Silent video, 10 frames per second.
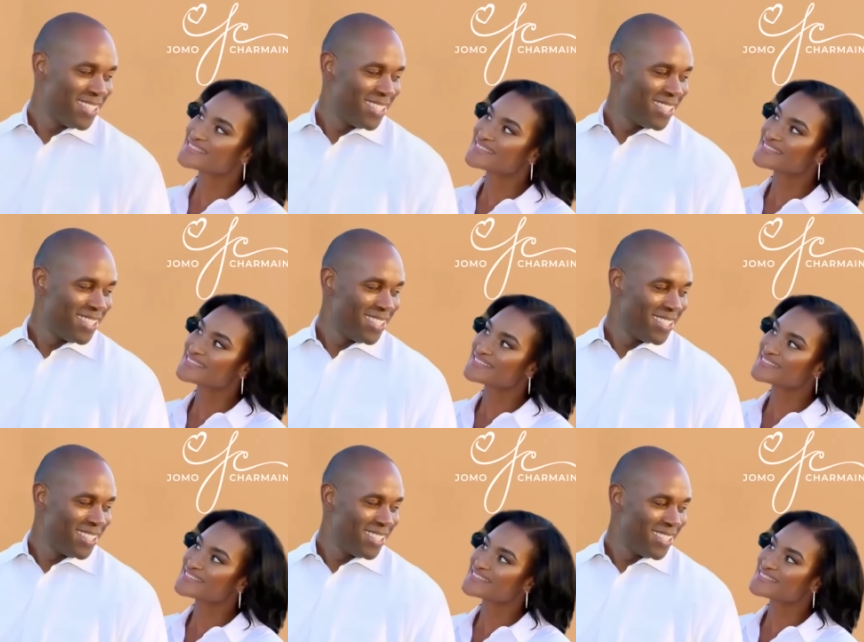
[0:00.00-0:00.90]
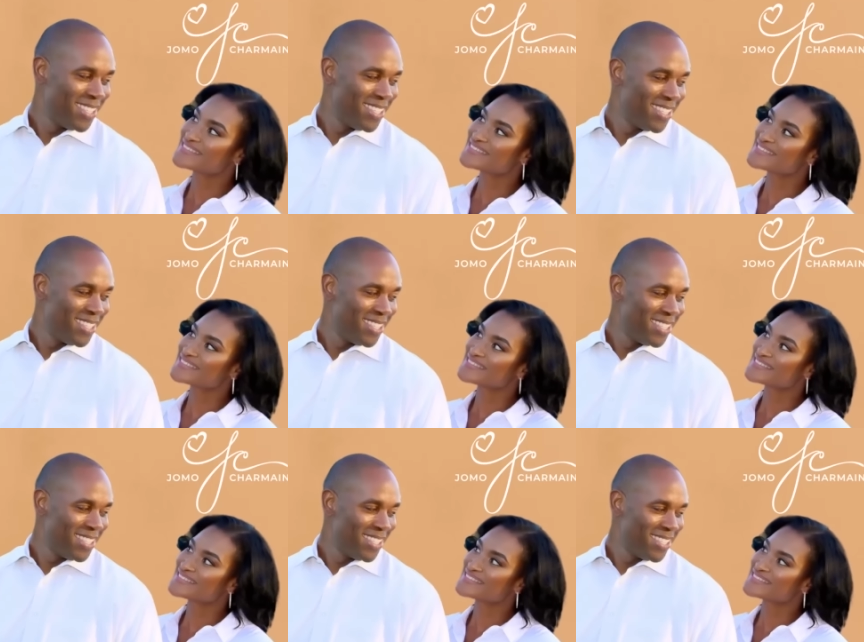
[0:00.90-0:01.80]

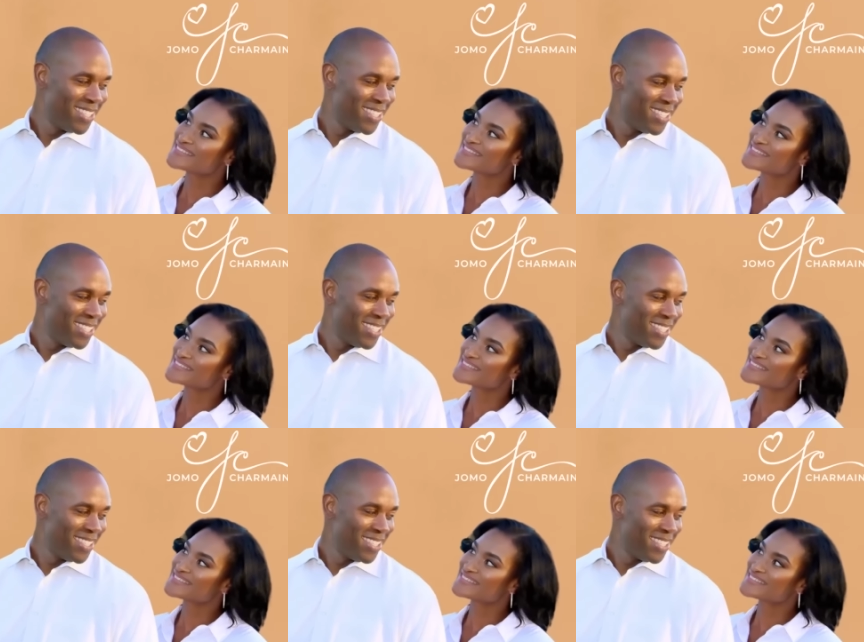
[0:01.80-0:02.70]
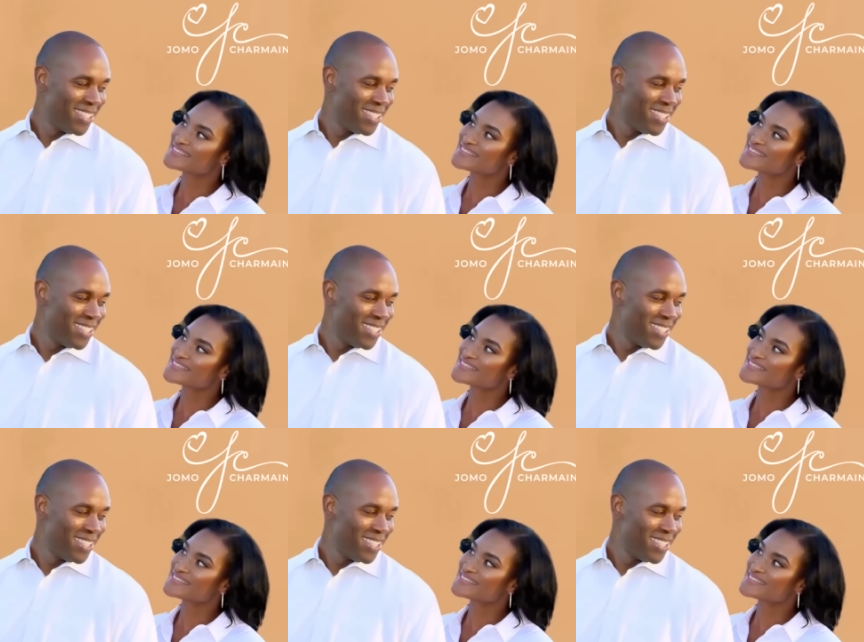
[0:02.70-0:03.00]
[no speech]